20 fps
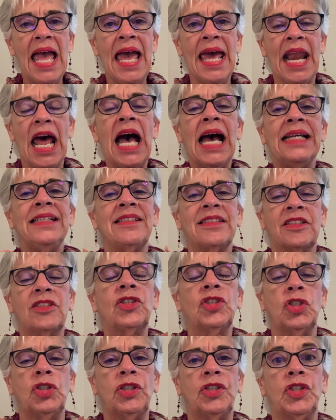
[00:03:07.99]
And I
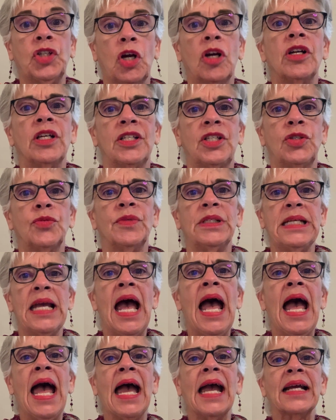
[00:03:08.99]
started to
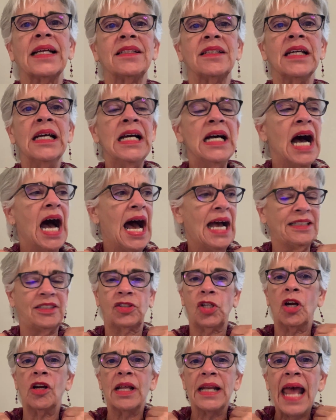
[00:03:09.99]
react. I
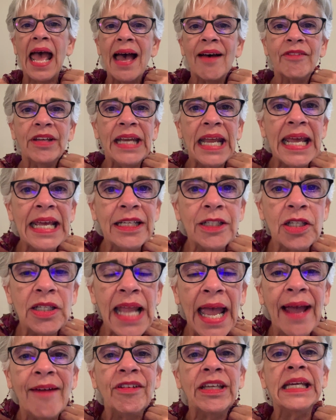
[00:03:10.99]
started having a
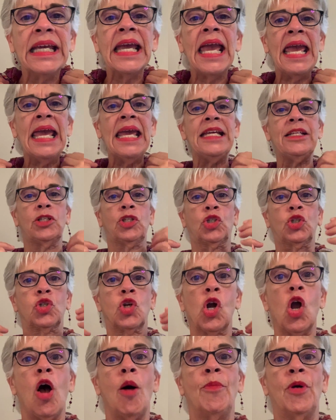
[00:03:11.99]
having a
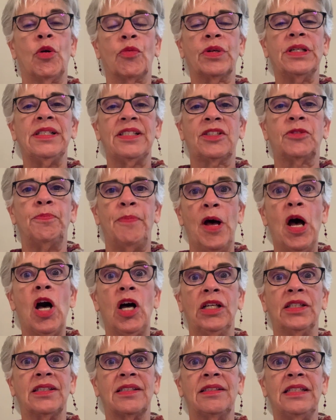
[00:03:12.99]
trauma
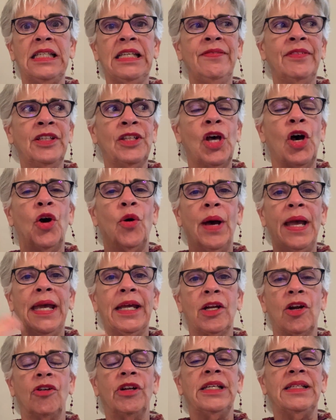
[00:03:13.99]
response, even though I
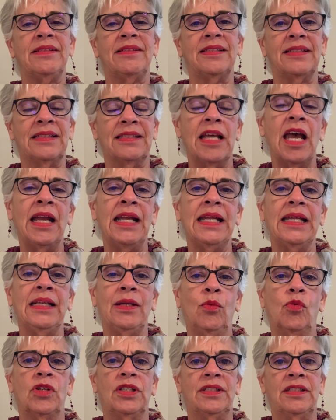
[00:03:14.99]
had already decided
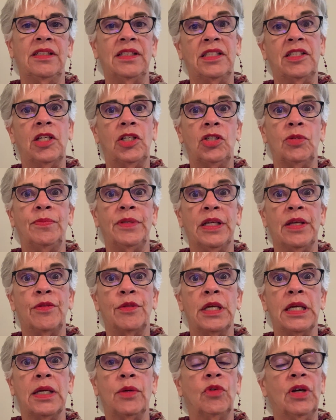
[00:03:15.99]
it wasn't such a big
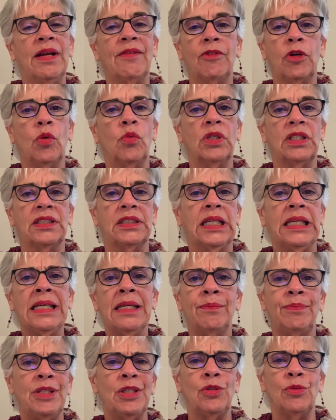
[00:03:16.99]
thing. Whatever it was, it
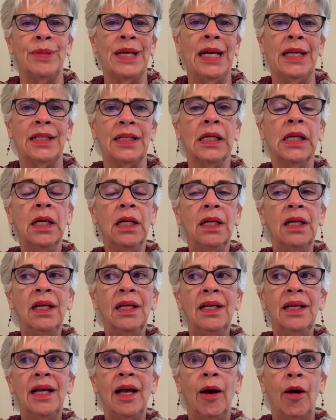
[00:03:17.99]
can't be too bad.
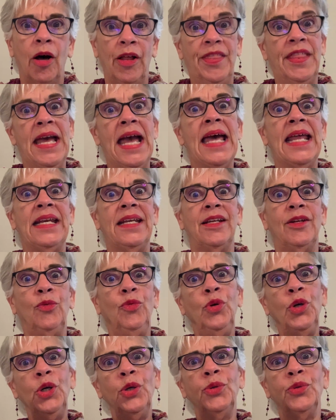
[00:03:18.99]
Well, then,
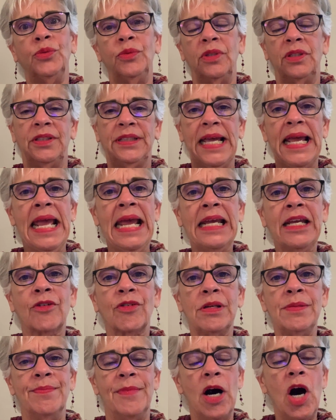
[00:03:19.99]
woo, the
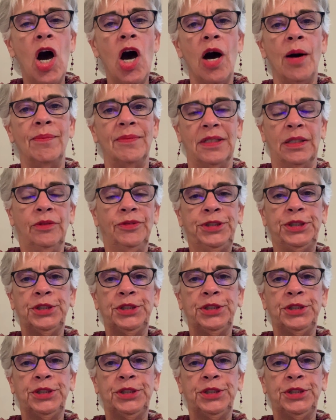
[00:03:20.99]
angry mom.